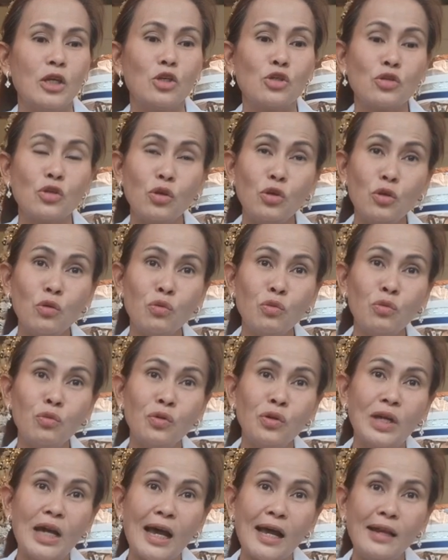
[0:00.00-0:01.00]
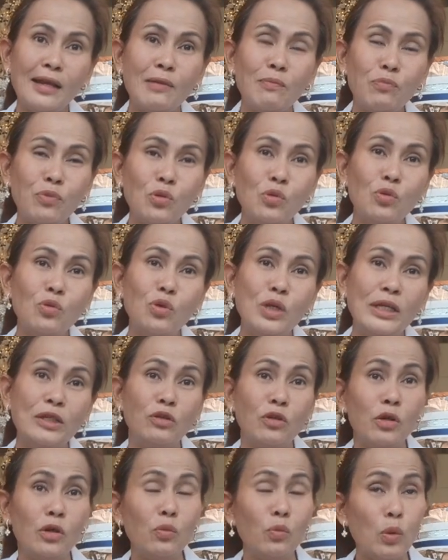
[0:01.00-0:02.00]
So yung galing kong gulay
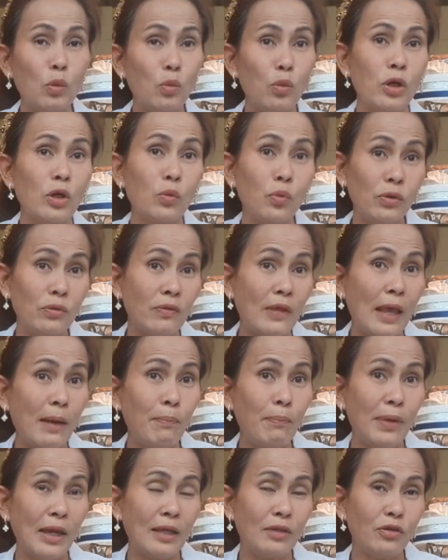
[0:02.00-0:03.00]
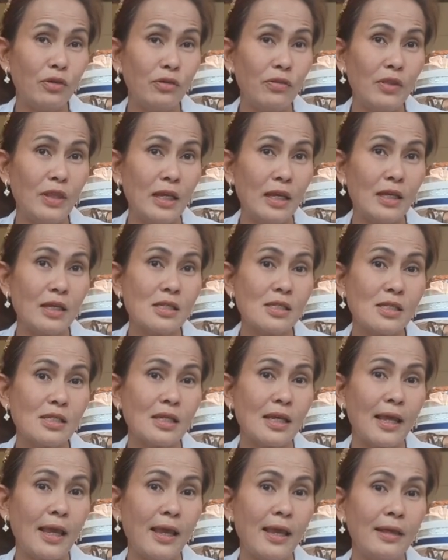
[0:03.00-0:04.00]
doon, we work with DepEd on this,
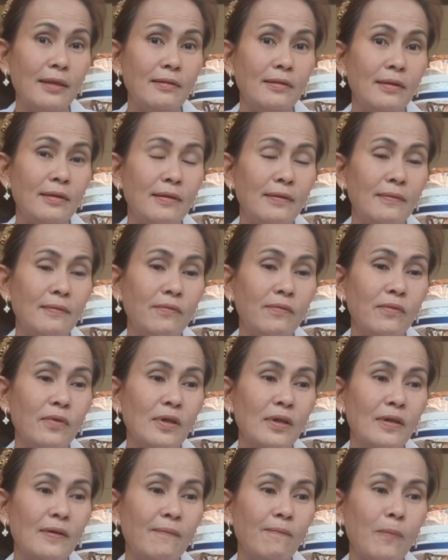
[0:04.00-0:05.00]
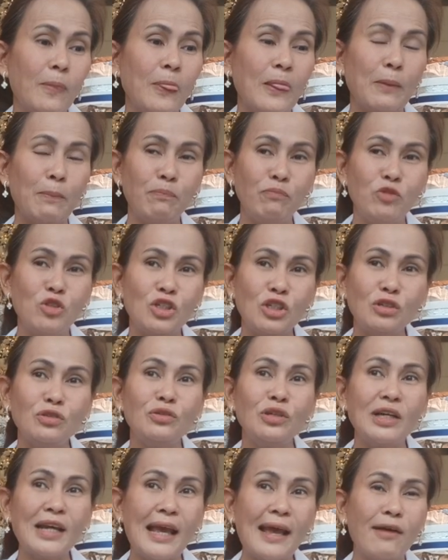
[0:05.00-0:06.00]
and
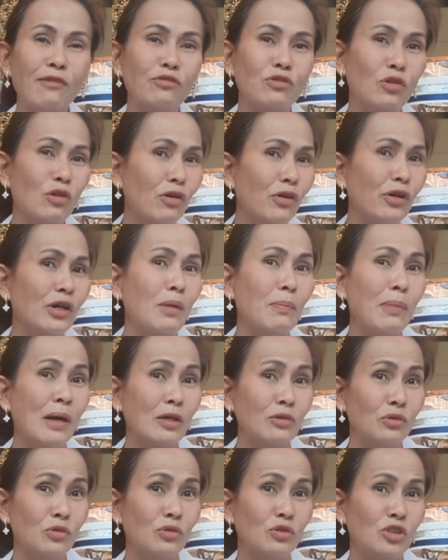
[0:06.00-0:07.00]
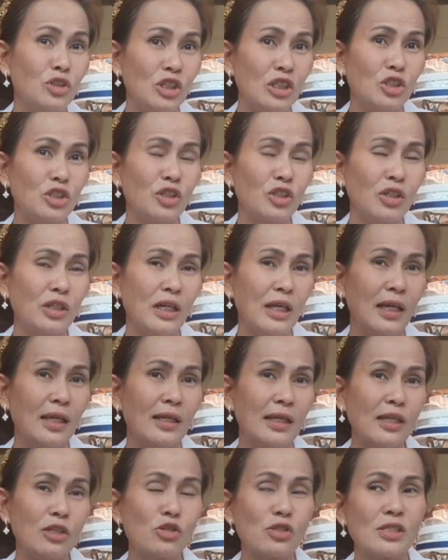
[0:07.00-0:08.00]
children have to learn about nutrition,
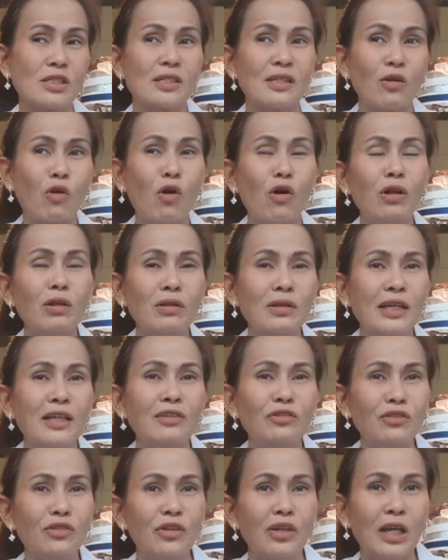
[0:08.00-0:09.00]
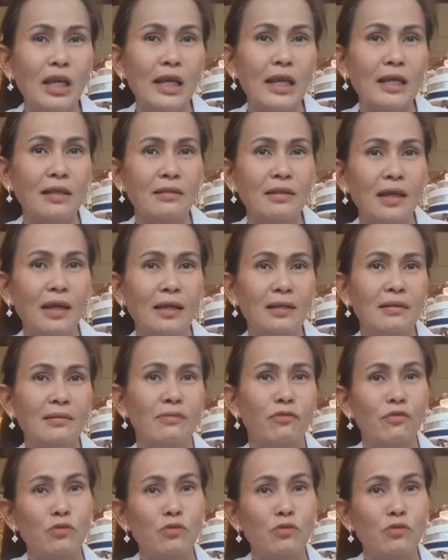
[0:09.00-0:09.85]
and it's all interrelated.